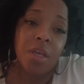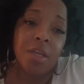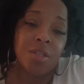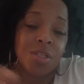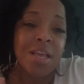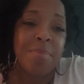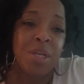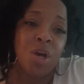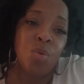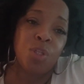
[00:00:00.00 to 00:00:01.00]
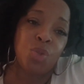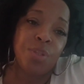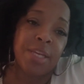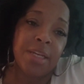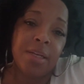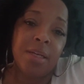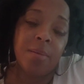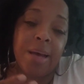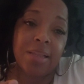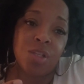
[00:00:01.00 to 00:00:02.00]
and just let me know what you think
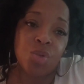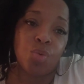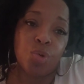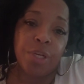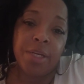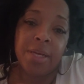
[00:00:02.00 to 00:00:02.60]
about this story